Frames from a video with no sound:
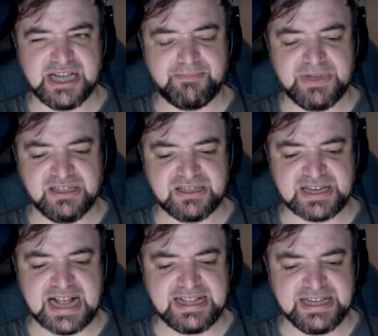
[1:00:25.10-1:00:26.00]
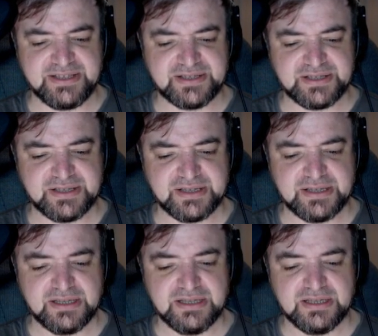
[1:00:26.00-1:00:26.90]
builds satellites,
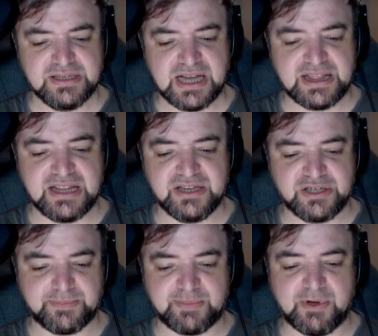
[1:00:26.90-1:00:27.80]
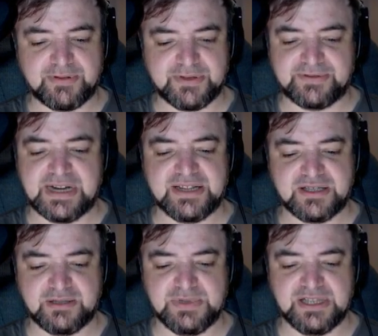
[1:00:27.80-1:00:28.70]
and then they ship them off to France
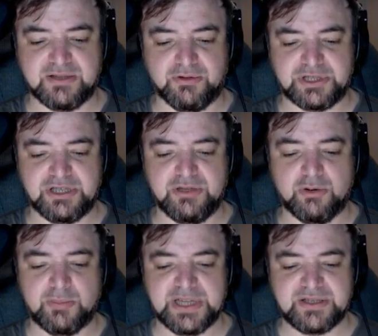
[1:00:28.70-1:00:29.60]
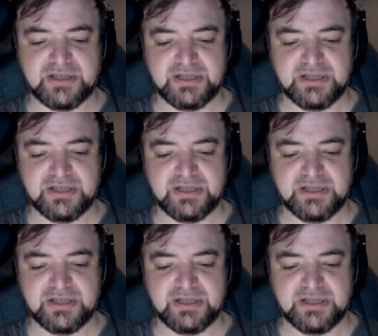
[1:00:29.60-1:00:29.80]
to be launched into orbit.